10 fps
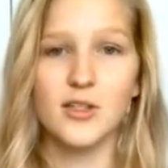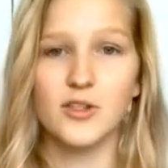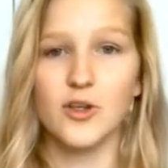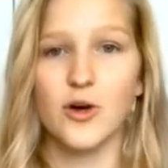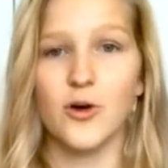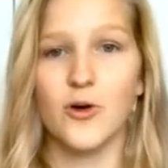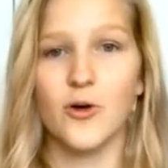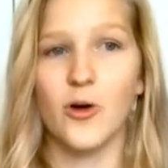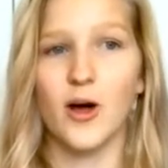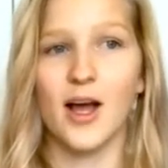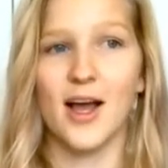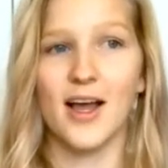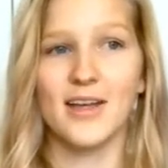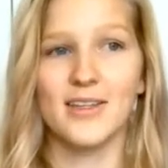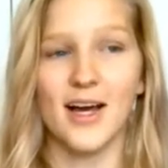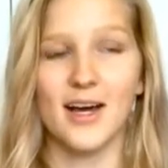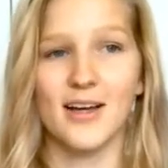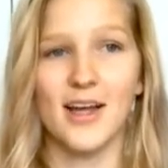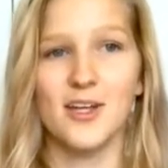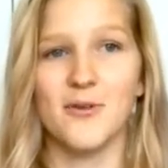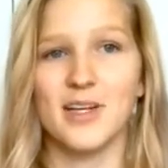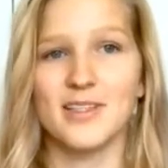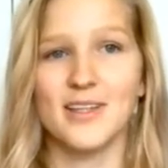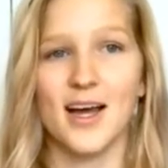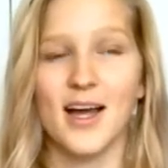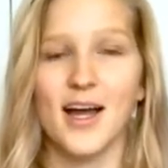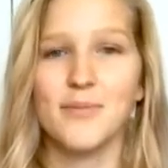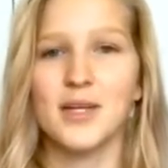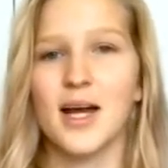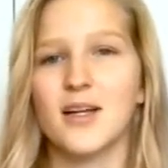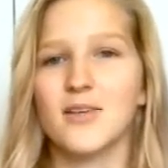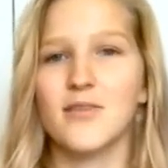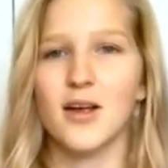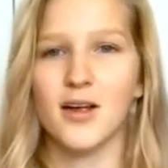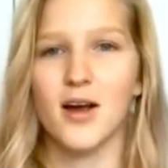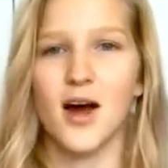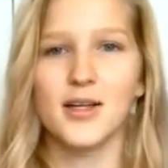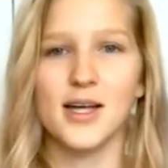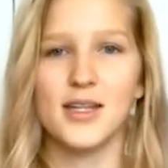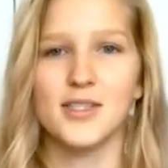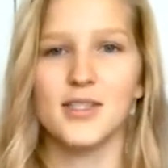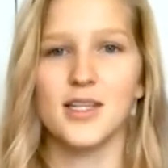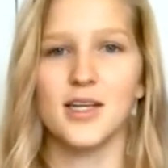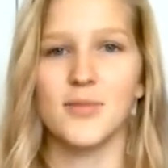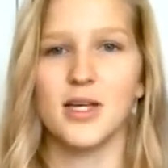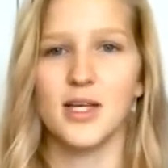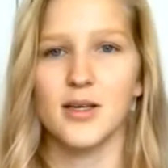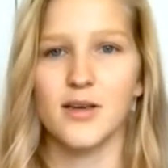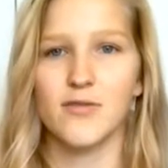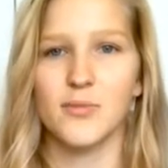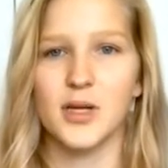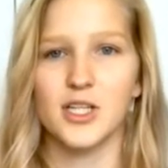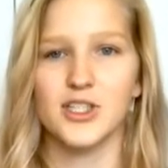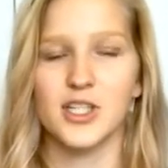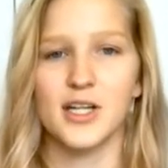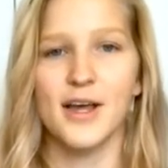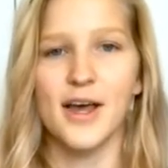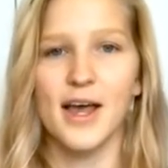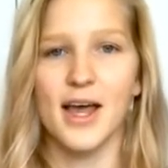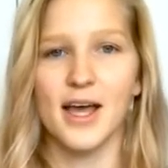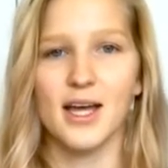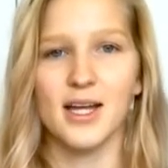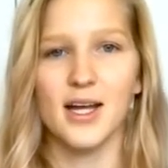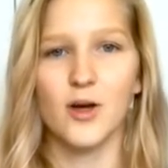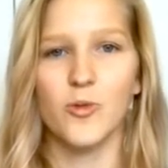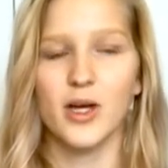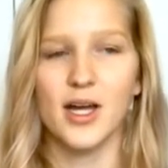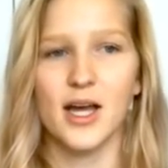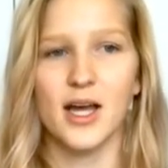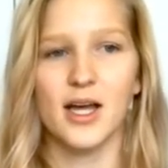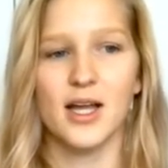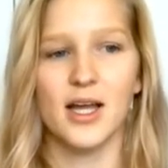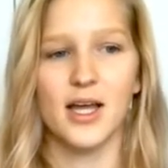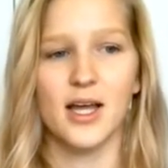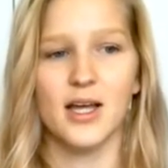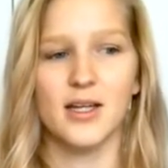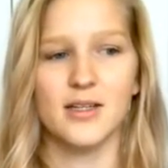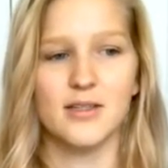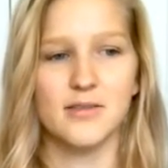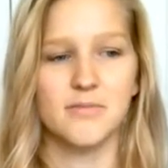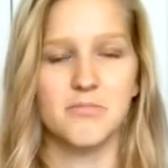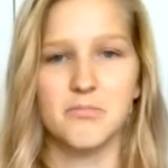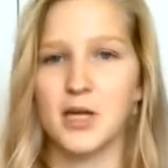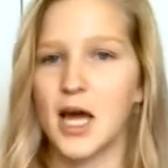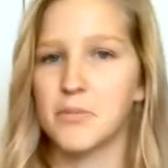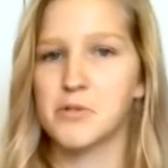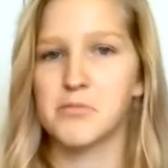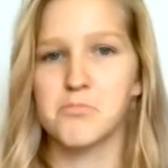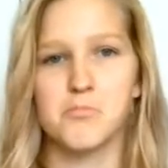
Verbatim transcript: So yeah, anyways, I kept kind of contacting them and getting information, and I went ahead and kept